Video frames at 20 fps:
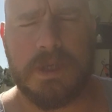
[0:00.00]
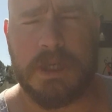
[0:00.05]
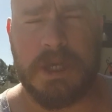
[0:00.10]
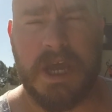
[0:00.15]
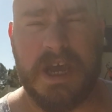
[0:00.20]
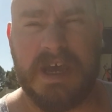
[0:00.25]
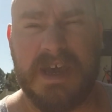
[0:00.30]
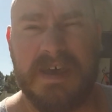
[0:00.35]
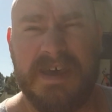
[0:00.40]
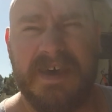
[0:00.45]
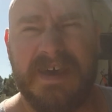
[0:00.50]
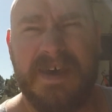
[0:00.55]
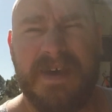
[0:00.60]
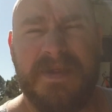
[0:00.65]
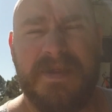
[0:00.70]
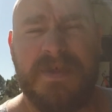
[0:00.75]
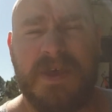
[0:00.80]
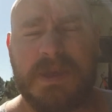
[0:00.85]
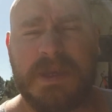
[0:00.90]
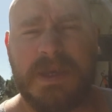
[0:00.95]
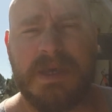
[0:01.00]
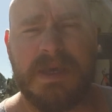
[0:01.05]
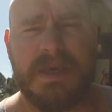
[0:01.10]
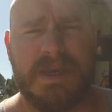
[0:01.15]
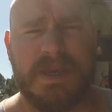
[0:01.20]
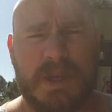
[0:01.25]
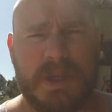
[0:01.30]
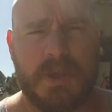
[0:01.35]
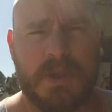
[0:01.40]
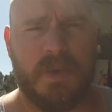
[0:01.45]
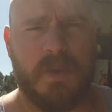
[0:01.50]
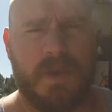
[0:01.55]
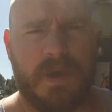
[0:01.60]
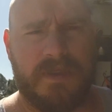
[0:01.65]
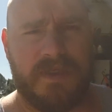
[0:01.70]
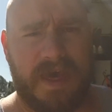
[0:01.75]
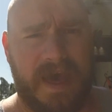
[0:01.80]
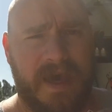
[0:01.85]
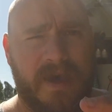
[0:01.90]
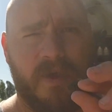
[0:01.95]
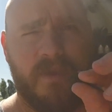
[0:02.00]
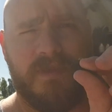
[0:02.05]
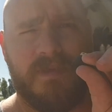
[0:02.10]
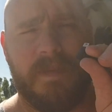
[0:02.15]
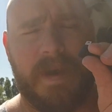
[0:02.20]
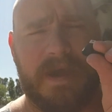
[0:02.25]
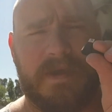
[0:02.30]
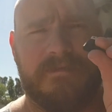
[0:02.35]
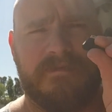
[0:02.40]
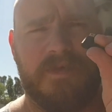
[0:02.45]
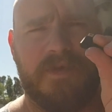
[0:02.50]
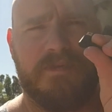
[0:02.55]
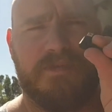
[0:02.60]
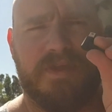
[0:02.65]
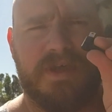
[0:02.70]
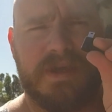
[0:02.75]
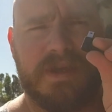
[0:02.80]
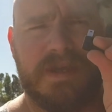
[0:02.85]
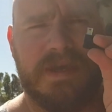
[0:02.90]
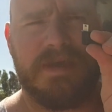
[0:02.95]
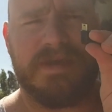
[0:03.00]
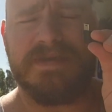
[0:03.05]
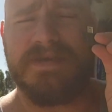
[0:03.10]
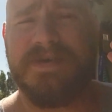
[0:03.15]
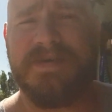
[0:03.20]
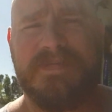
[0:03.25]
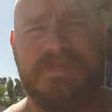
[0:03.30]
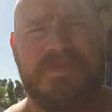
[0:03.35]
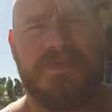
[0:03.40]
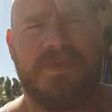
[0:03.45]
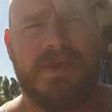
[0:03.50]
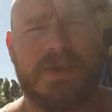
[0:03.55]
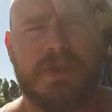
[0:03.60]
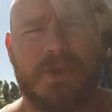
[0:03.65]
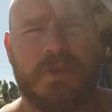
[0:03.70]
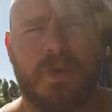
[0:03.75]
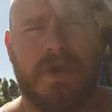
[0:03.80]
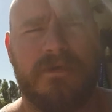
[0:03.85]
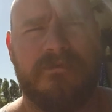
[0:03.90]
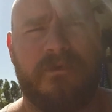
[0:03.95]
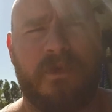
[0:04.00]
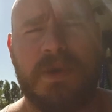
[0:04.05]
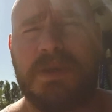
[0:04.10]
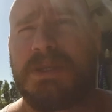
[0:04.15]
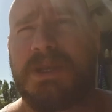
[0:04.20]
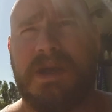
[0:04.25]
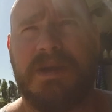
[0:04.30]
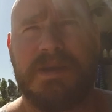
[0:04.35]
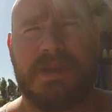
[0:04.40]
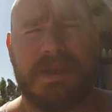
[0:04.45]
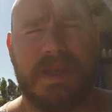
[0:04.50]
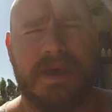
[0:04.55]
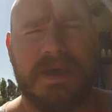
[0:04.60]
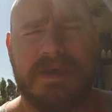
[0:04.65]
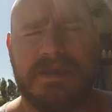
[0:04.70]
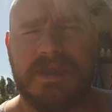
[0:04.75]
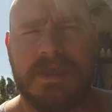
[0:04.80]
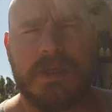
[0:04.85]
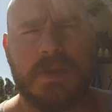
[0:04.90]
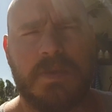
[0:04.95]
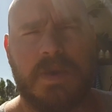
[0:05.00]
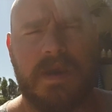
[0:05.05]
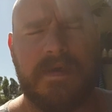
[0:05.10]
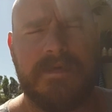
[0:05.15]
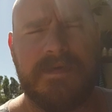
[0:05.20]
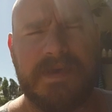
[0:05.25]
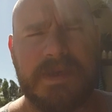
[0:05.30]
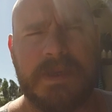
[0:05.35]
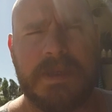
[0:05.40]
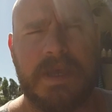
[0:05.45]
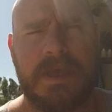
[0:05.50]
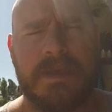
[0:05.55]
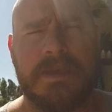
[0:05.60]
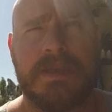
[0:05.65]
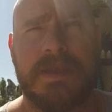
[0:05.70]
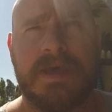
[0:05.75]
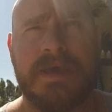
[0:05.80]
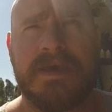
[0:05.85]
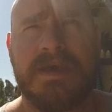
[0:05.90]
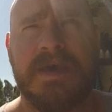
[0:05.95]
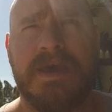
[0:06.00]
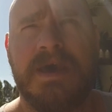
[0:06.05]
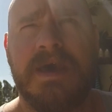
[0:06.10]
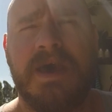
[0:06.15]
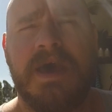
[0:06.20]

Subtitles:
check, this is without the microphone plugged in. This is what the voice sounds like. This is what everything sounds like.